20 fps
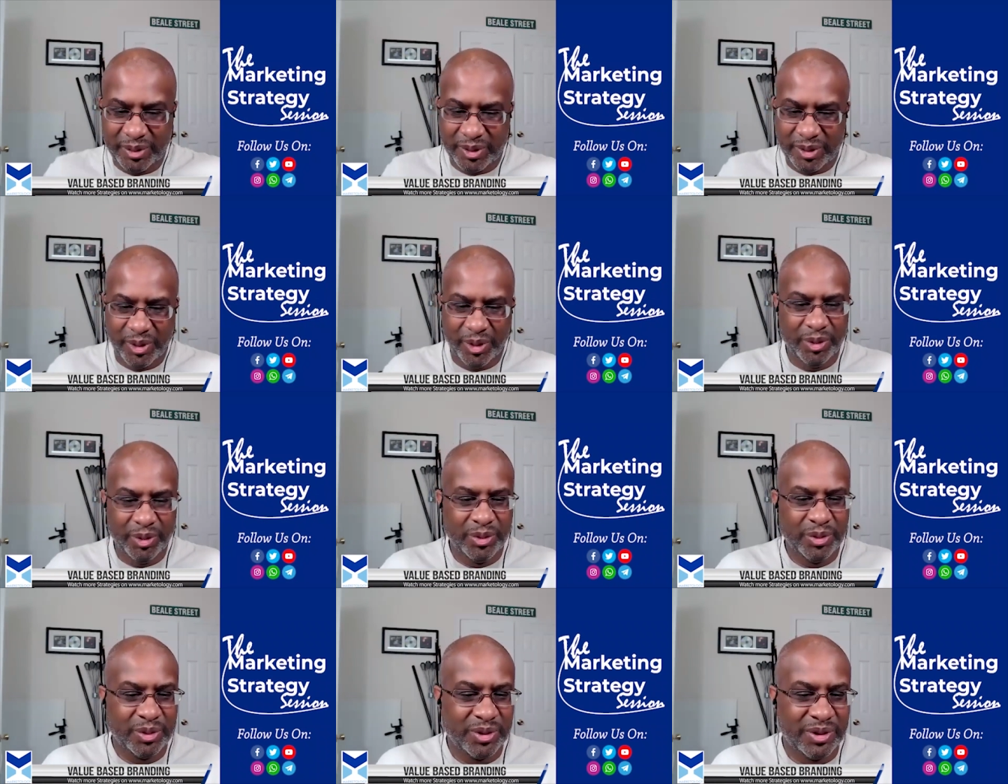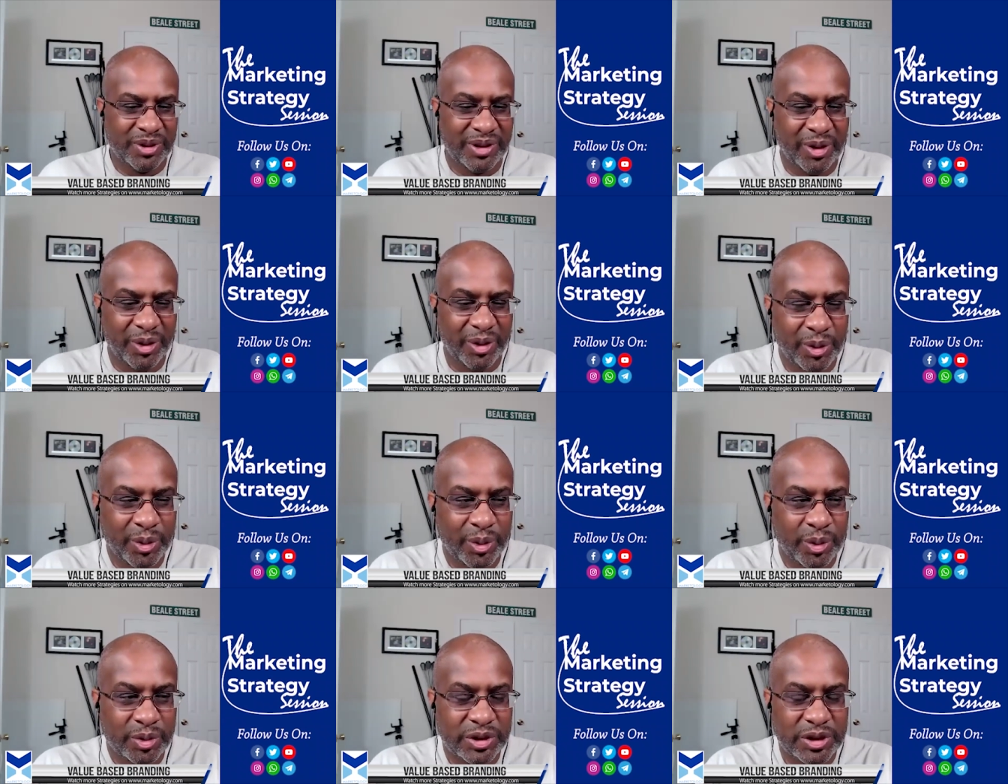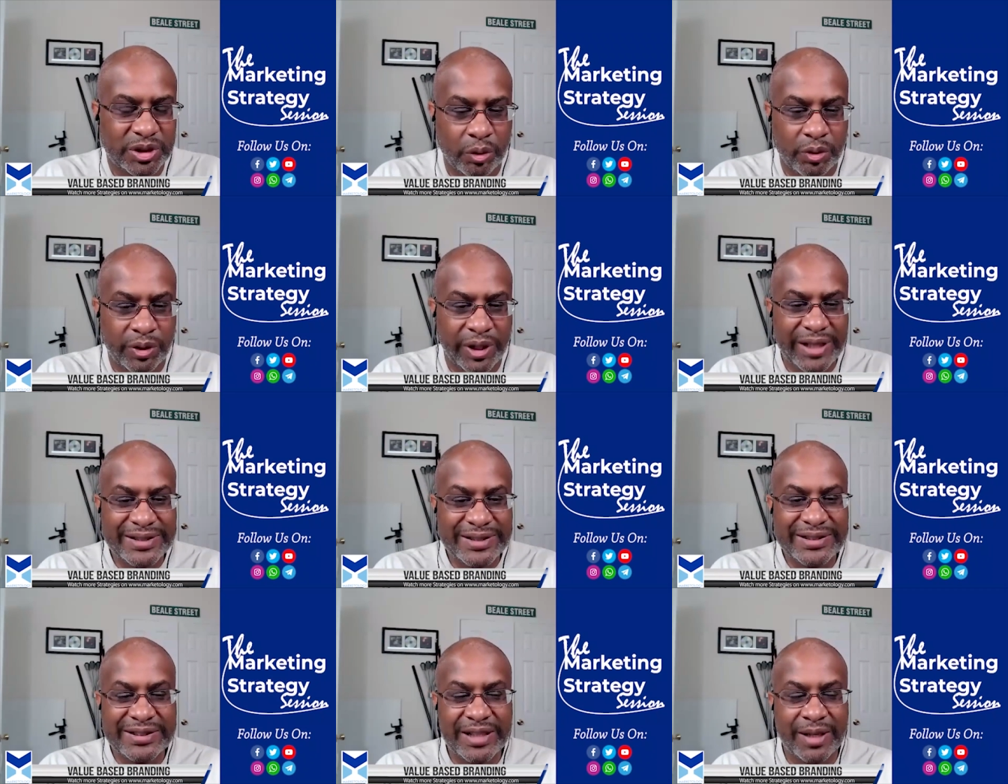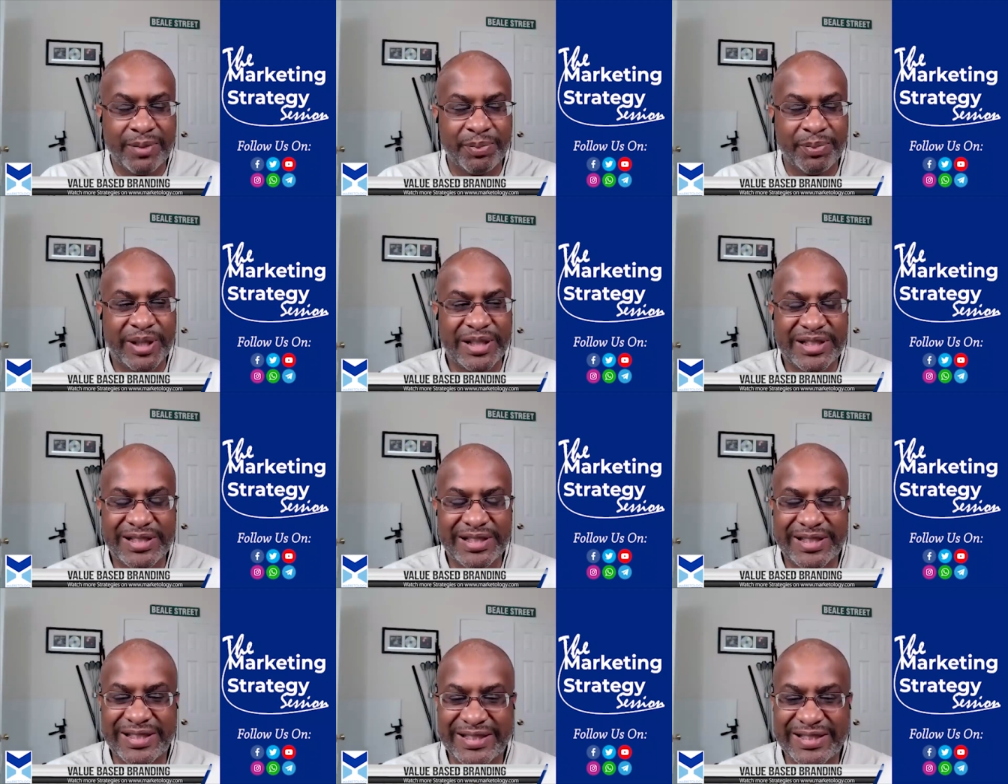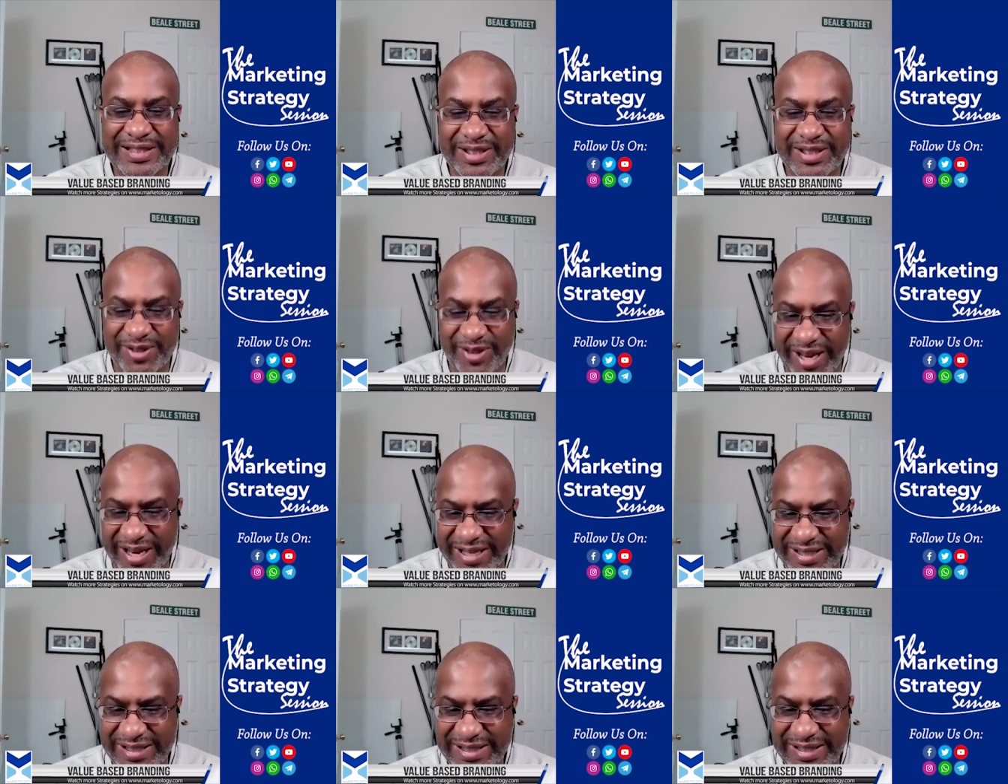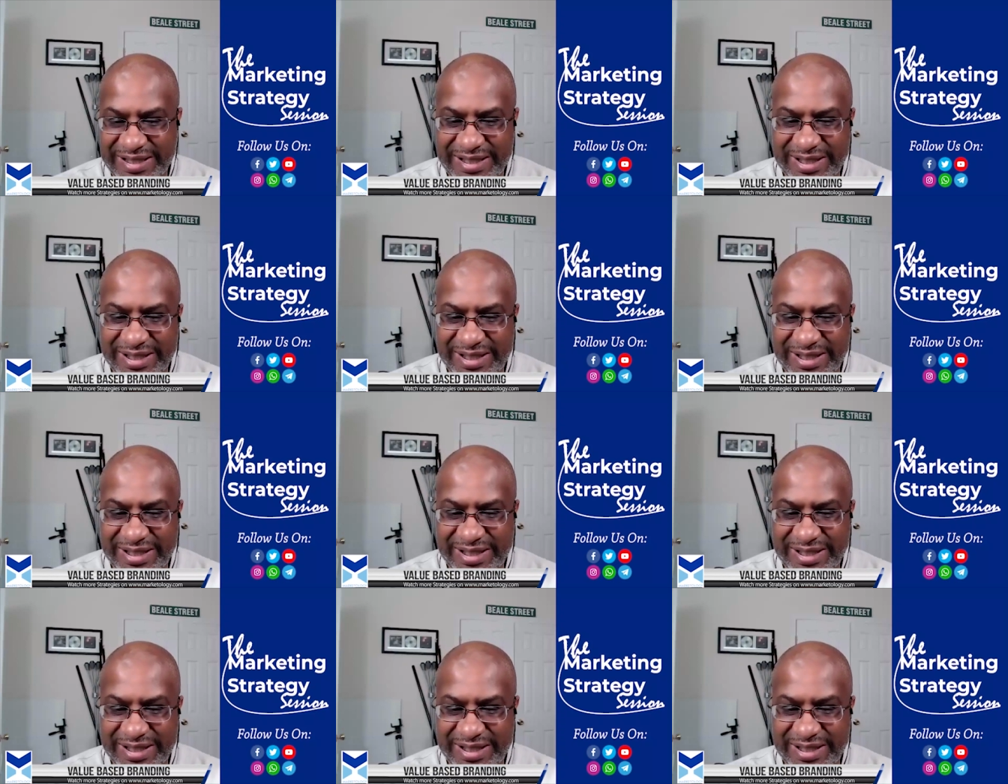Oh, cool. So let's jump into this strategy.